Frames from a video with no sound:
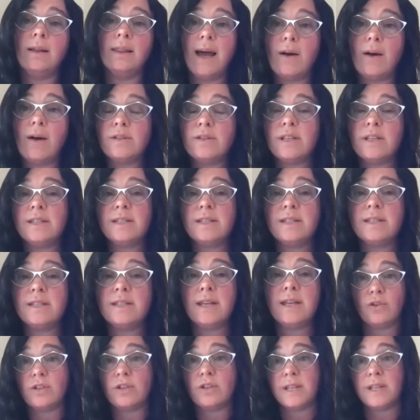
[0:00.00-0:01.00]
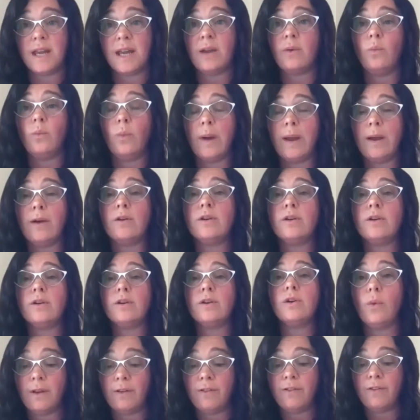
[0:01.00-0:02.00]
allows us to understand
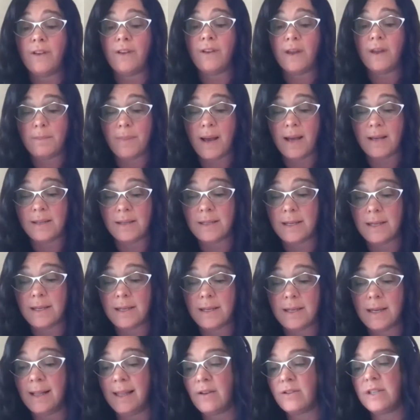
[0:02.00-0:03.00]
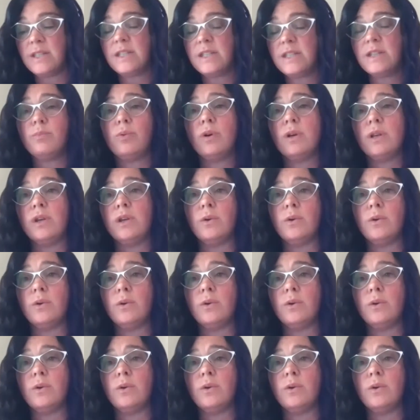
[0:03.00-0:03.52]
where you're going to fit best and allows us to